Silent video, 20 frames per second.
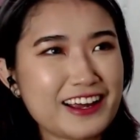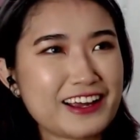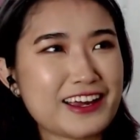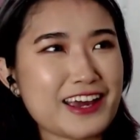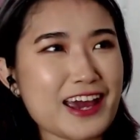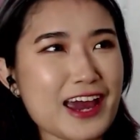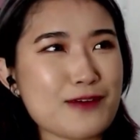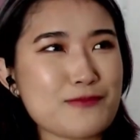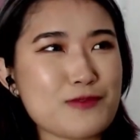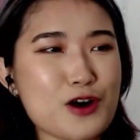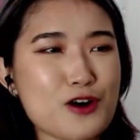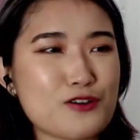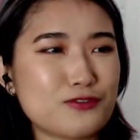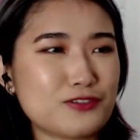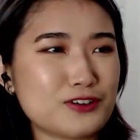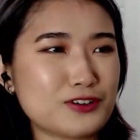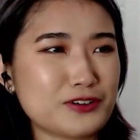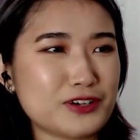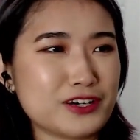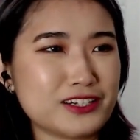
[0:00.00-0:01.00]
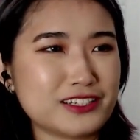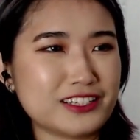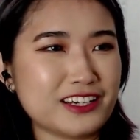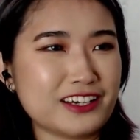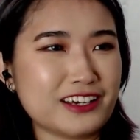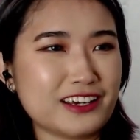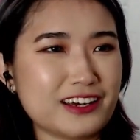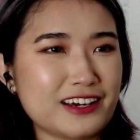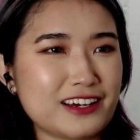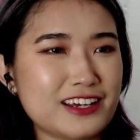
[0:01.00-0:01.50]
Game over,
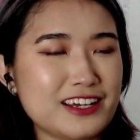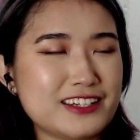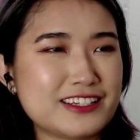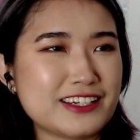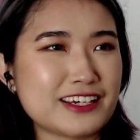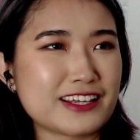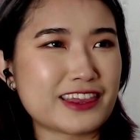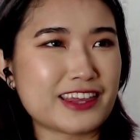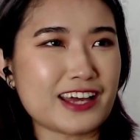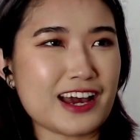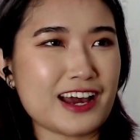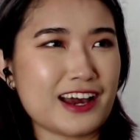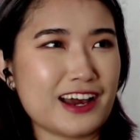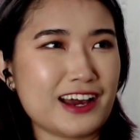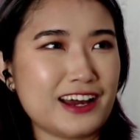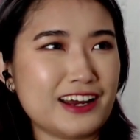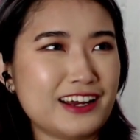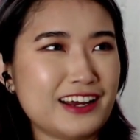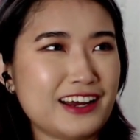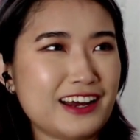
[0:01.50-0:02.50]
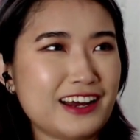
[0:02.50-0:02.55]
really. He did that.